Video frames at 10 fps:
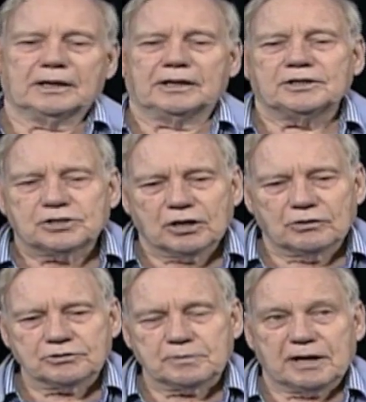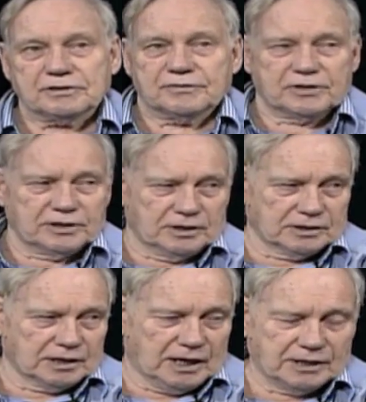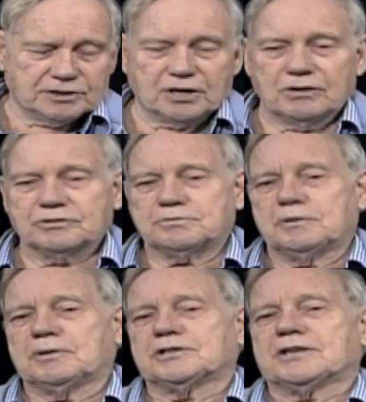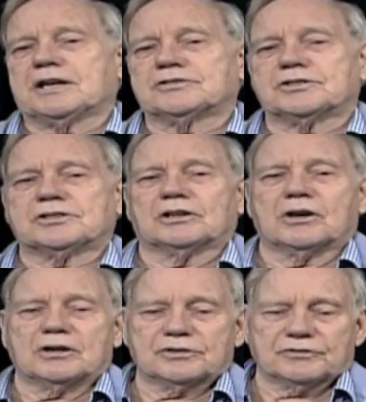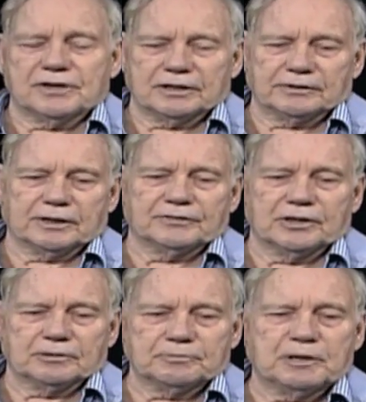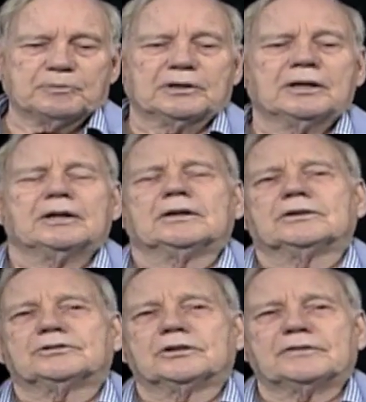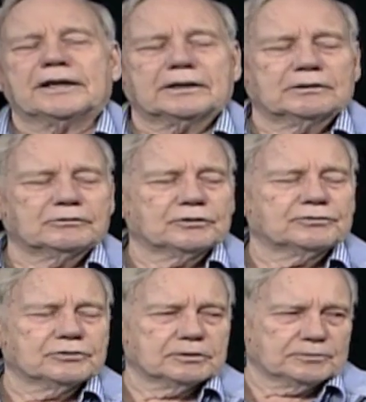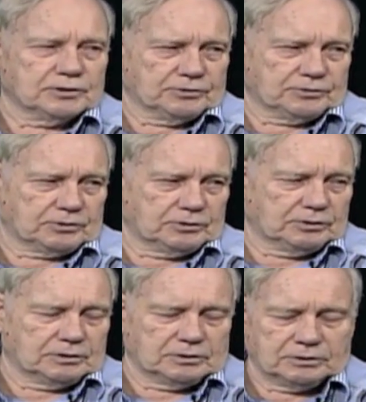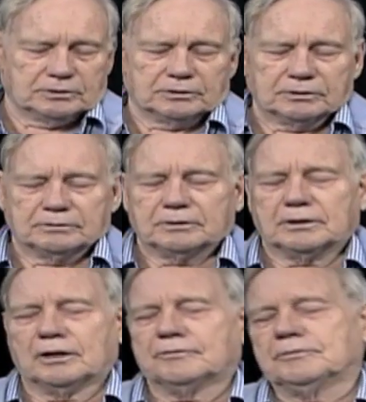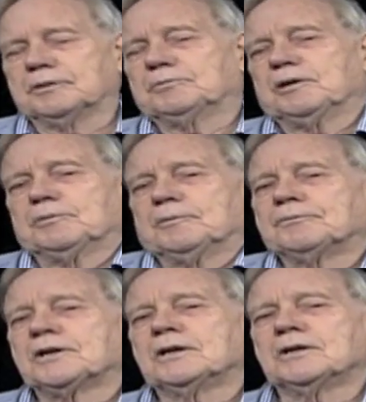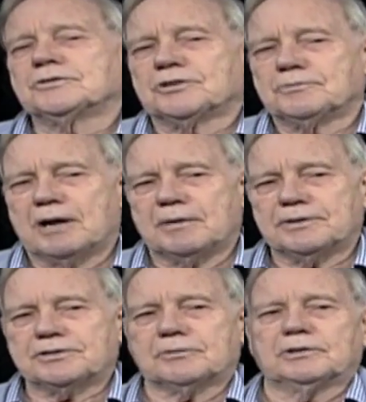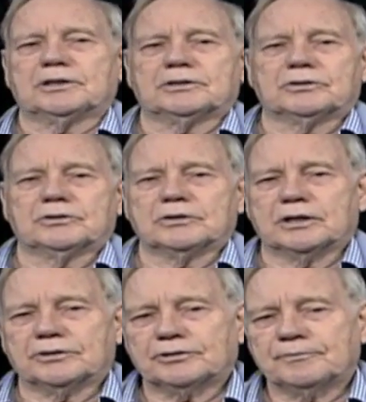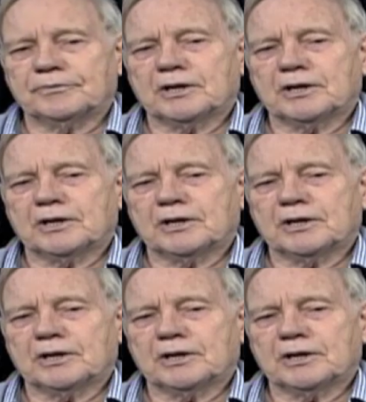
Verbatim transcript: He chose me, I was a very young guy, chose me because I had such a large following of young people, sort of like reformers, good mm-hmm. government people. So Bobby said, Will you do this?